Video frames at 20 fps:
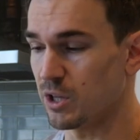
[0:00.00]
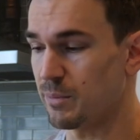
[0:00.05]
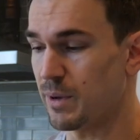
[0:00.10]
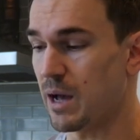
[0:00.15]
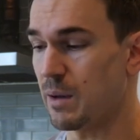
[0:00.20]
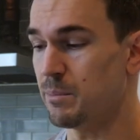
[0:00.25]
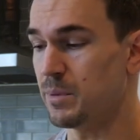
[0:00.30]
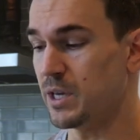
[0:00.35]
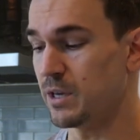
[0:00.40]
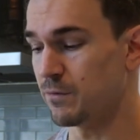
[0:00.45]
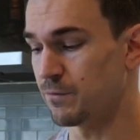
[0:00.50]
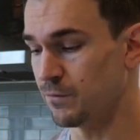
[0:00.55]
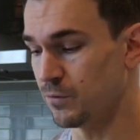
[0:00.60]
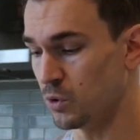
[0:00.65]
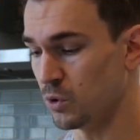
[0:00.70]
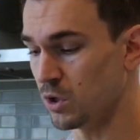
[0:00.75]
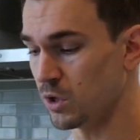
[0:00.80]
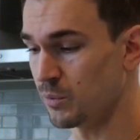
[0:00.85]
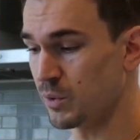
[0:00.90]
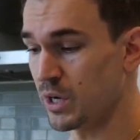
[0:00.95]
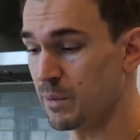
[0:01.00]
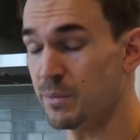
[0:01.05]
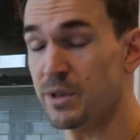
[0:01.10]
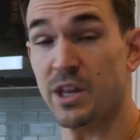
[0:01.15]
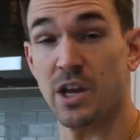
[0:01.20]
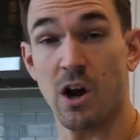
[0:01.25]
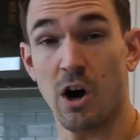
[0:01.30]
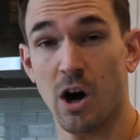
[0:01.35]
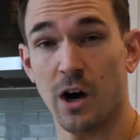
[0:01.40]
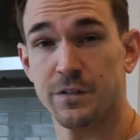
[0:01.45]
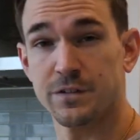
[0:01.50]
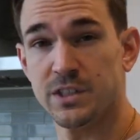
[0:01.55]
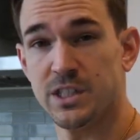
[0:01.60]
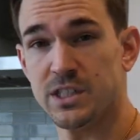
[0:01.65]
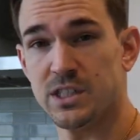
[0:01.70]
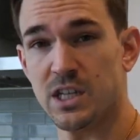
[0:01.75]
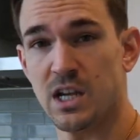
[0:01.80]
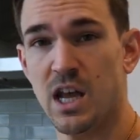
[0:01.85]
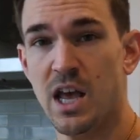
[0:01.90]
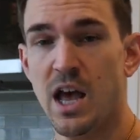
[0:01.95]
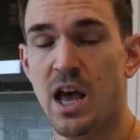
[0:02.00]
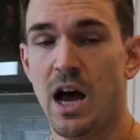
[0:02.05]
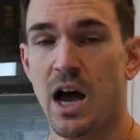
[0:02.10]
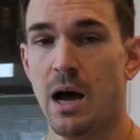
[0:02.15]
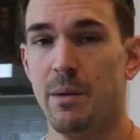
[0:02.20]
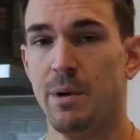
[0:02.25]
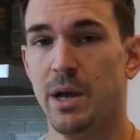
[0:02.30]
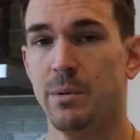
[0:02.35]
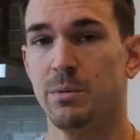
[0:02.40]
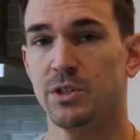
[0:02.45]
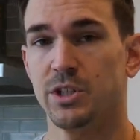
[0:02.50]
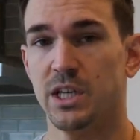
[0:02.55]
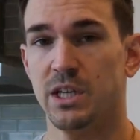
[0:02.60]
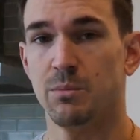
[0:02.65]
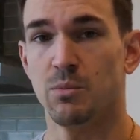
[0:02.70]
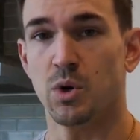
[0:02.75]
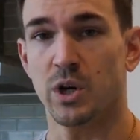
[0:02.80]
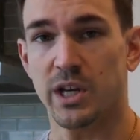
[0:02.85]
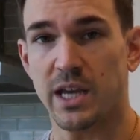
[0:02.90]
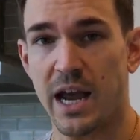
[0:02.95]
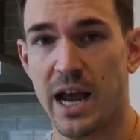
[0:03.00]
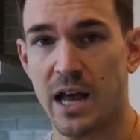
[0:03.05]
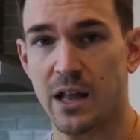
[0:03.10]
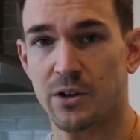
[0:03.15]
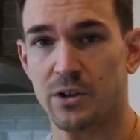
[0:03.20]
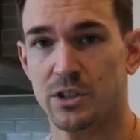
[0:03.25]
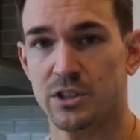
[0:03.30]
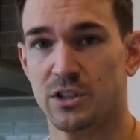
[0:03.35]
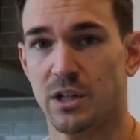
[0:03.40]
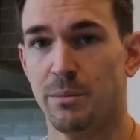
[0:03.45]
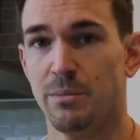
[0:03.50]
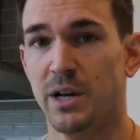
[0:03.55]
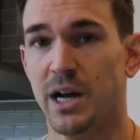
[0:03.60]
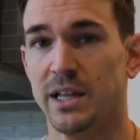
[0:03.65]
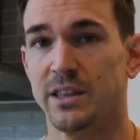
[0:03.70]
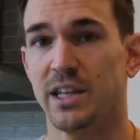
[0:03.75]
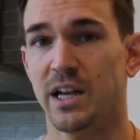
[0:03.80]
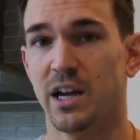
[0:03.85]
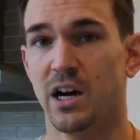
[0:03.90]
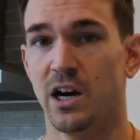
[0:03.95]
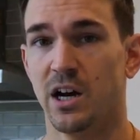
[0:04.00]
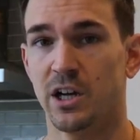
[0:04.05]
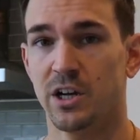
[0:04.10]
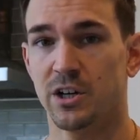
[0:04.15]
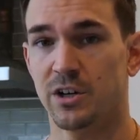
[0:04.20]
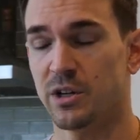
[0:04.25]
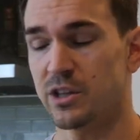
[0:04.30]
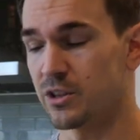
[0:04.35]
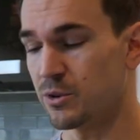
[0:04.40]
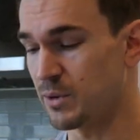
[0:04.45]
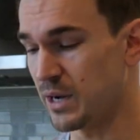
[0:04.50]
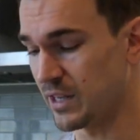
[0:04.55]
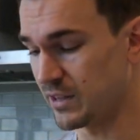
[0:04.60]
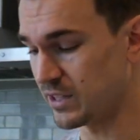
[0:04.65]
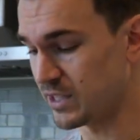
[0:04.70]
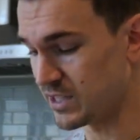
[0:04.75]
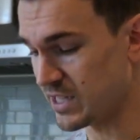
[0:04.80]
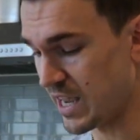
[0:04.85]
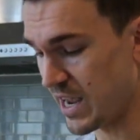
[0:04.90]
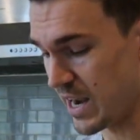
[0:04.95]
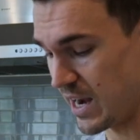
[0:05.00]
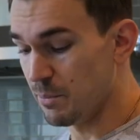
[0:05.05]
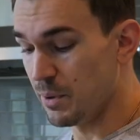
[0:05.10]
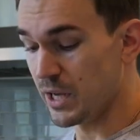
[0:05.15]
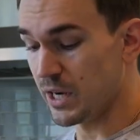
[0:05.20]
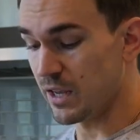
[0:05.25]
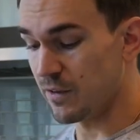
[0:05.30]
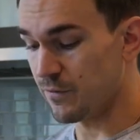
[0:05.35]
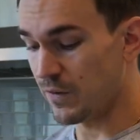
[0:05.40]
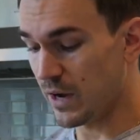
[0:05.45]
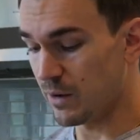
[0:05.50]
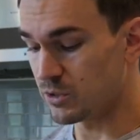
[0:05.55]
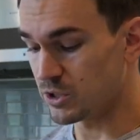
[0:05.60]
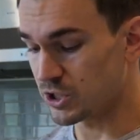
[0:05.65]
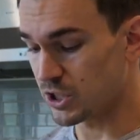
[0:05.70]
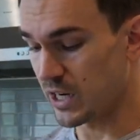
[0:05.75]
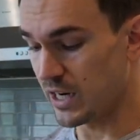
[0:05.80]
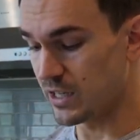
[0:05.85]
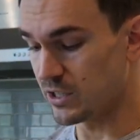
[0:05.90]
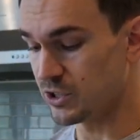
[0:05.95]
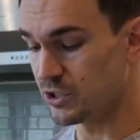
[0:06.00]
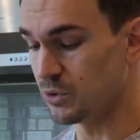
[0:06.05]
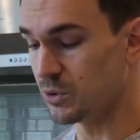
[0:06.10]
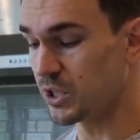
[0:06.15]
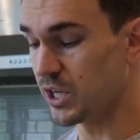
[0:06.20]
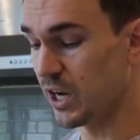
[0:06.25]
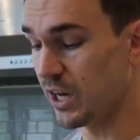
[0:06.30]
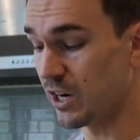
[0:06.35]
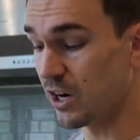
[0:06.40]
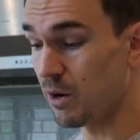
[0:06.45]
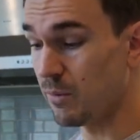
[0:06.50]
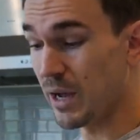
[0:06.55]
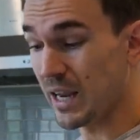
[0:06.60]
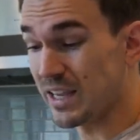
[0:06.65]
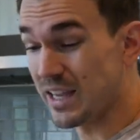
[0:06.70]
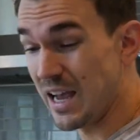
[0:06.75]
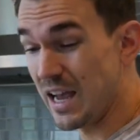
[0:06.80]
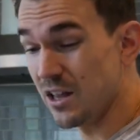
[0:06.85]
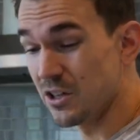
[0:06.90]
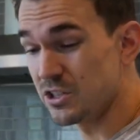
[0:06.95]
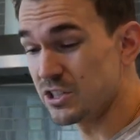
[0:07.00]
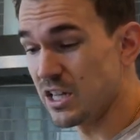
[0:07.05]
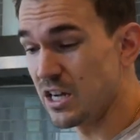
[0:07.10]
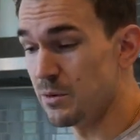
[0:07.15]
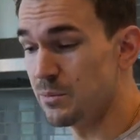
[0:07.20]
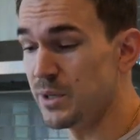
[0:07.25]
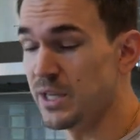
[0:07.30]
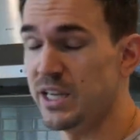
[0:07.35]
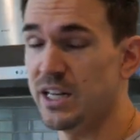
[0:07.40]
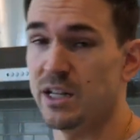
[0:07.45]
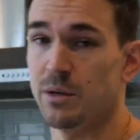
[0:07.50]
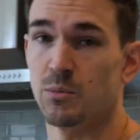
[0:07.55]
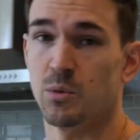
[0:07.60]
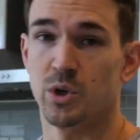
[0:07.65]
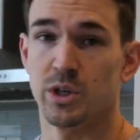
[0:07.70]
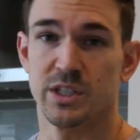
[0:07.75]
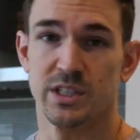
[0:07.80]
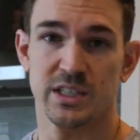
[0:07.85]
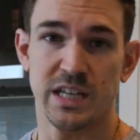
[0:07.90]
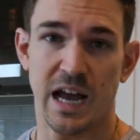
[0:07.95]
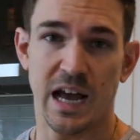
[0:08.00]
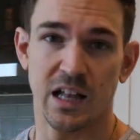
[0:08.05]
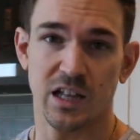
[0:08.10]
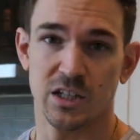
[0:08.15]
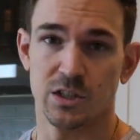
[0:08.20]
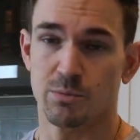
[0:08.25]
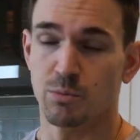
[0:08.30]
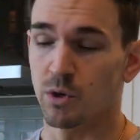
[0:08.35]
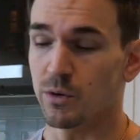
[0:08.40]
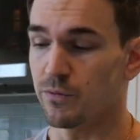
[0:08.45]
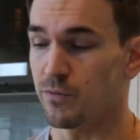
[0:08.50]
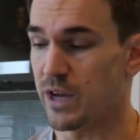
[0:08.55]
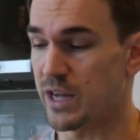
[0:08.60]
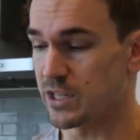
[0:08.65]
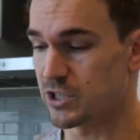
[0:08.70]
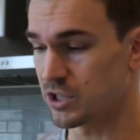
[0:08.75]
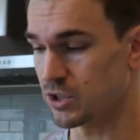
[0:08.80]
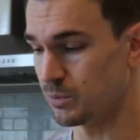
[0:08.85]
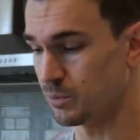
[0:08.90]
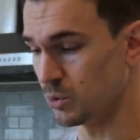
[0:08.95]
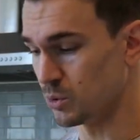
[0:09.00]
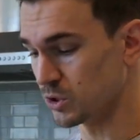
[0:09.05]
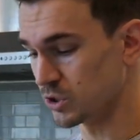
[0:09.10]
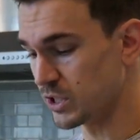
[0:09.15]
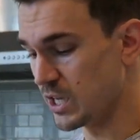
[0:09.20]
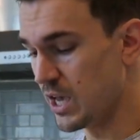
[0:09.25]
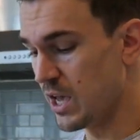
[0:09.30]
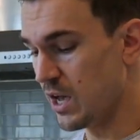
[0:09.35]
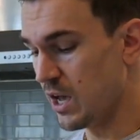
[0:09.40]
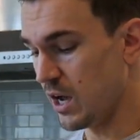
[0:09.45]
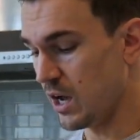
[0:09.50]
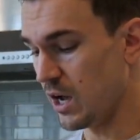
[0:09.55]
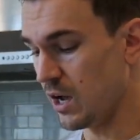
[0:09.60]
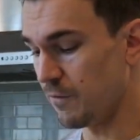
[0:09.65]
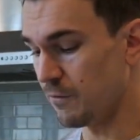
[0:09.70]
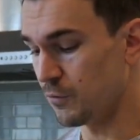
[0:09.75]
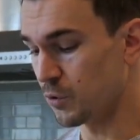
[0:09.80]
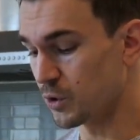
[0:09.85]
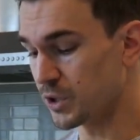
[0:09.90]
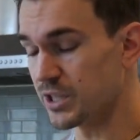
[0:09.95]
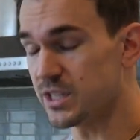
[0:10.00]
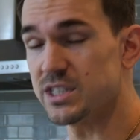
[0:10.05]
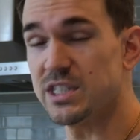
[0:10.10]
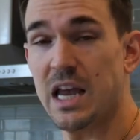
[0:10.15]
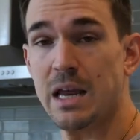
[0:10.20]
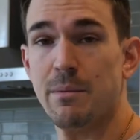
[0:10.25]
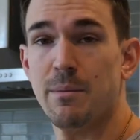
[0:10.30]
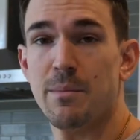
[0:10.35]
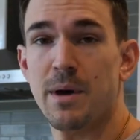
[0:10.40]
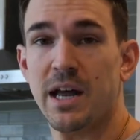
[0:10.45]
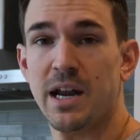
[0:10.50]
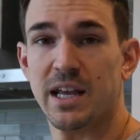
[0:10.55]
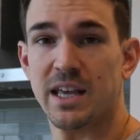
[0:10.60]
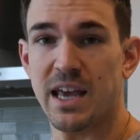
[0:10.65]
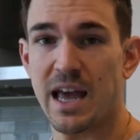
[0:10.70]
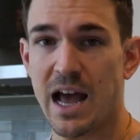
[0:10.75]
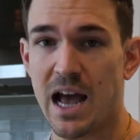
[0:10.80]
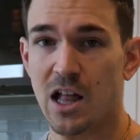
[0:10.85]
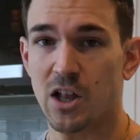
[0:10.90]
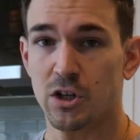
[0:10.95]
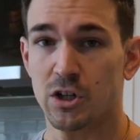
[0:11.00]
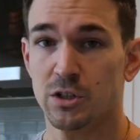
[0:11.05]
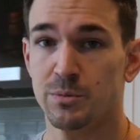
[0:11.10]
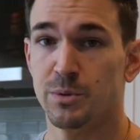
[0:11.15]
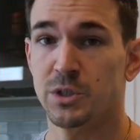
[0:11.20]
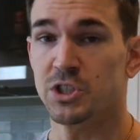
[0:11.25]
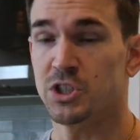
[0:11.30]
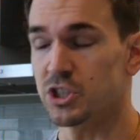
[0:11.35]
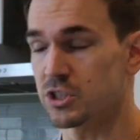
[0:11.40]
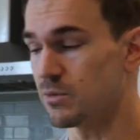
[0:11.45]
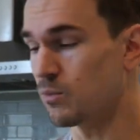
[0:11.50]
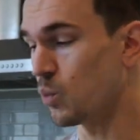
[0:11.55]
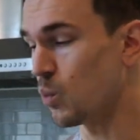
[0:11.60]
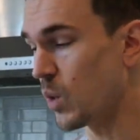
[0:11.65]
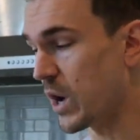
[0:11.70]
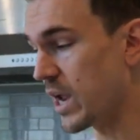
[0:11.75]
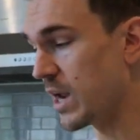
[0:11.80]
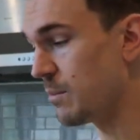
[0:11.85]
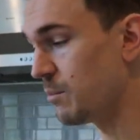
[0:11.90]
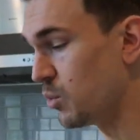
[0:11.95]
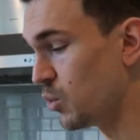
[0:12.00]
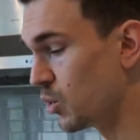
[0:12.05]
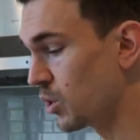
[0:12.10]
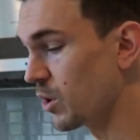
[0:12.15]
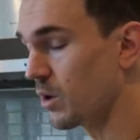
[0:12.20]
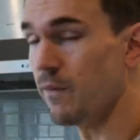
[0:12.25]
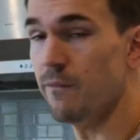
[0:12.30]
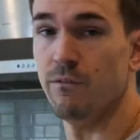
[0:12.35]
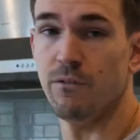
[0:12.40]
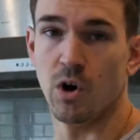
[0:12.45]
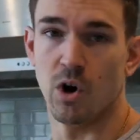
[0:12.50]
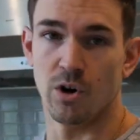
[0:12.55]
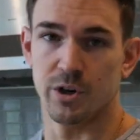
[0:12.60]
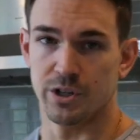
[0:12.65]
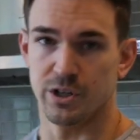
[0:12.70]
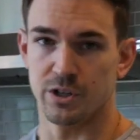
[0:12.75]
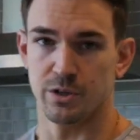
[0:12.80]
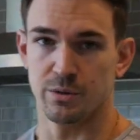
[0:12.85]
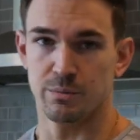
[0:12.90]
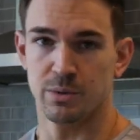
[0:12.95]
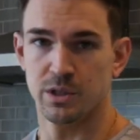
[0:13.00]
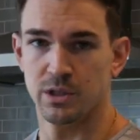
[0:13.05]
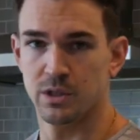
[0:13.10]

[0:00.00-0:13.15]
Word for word: about being full. When I'm in the off season, I'm able to eat more calories so I'm not that hungry throughout the day. But if I was trying to cut all my calories, I'd be eating more salads, more vegetables, uh, for the same amount of calories, but just way more volume.